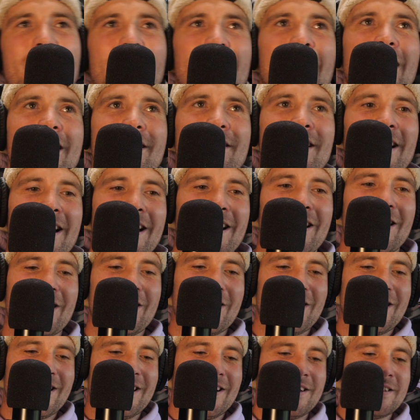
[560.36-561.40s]
like that.
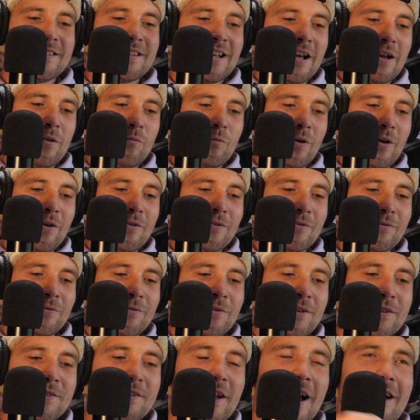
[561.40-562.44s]
Is that
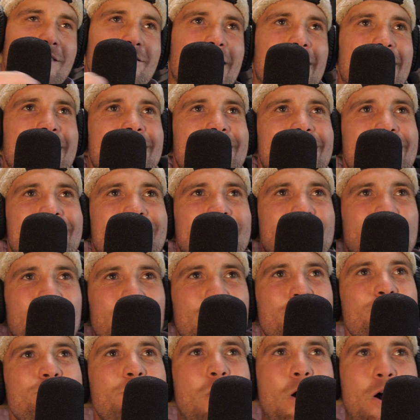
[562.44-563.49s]
the directing
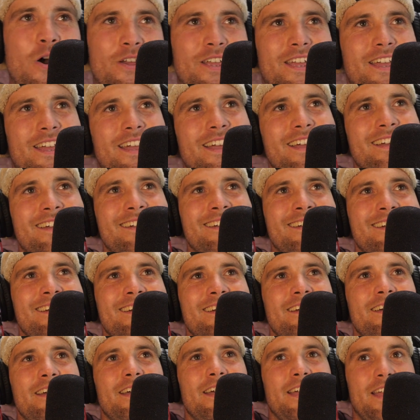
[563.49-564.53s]
sort of market?
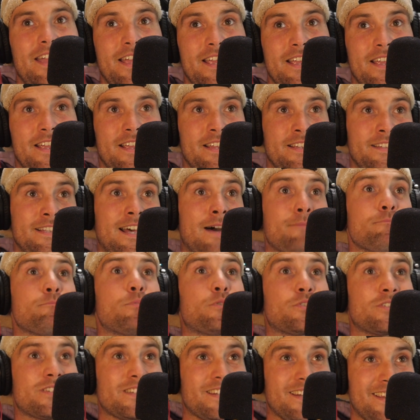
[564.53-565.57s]
Is that
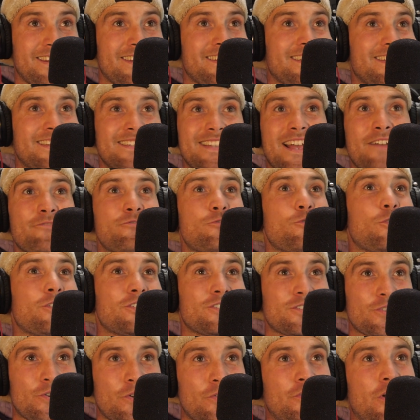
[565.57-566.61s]
bustling? Is everyone
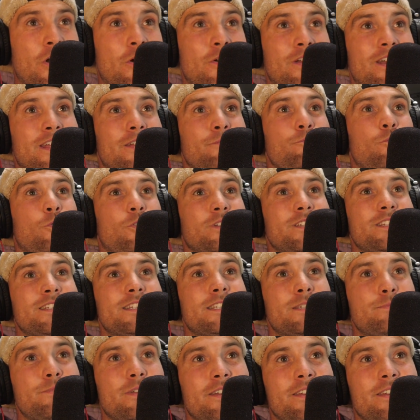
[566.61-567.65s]
sort of going in wanting to be a